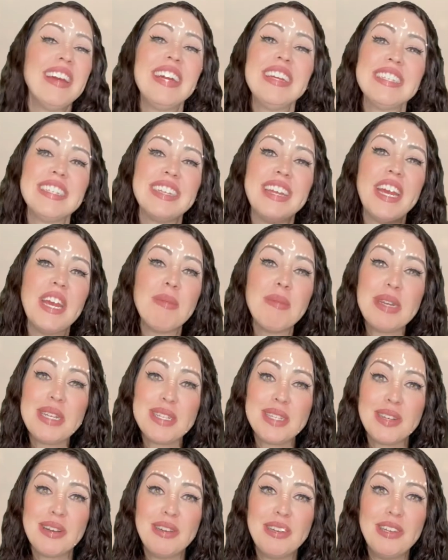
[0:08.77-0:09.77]
and today I'm going to
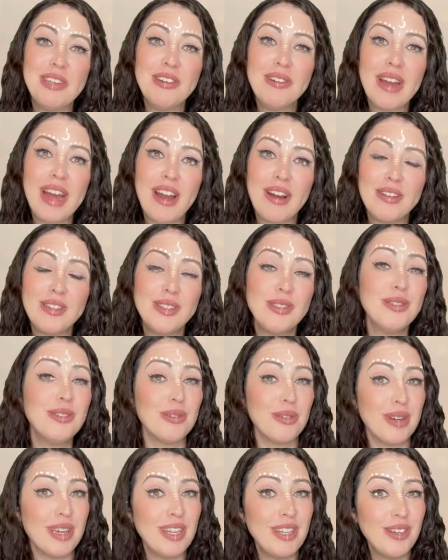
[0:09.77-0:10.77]
show you how to
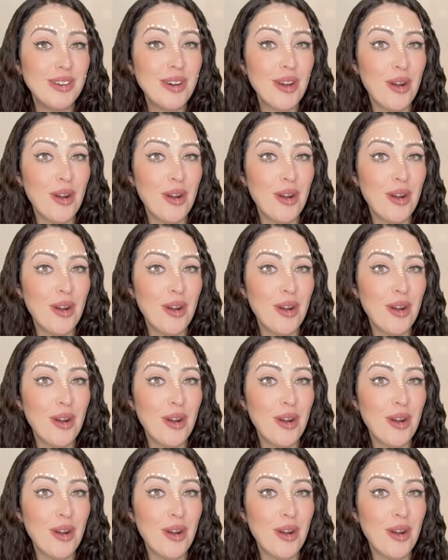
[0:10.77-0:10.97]
grid your